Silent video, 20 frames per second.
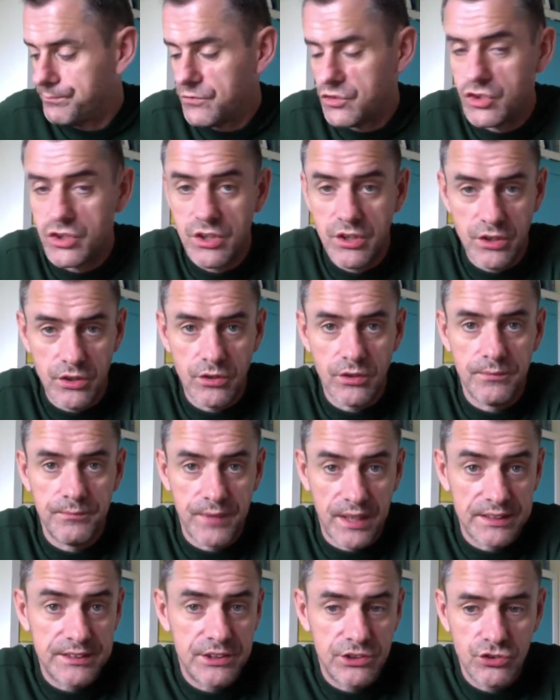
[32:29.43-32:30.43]
So there you go,
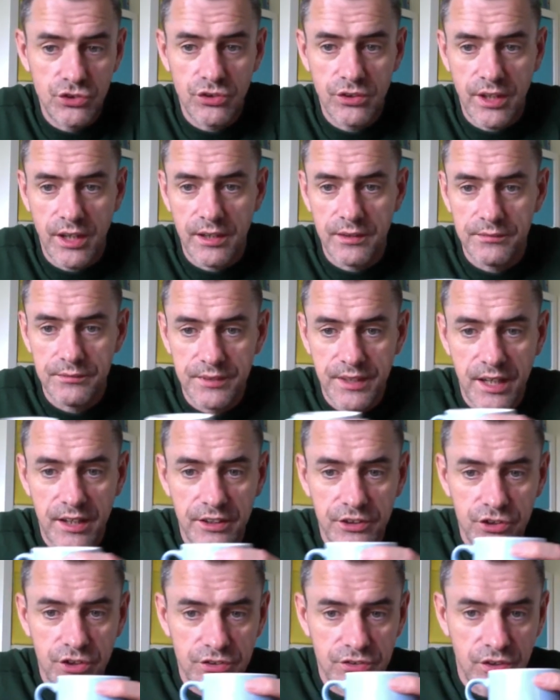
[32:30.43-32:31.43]
as his own car, the car
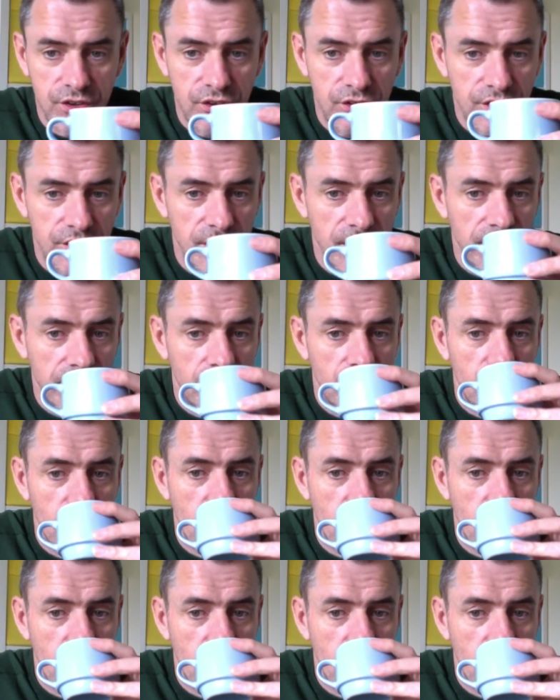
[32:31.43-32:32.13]
he drives around London like.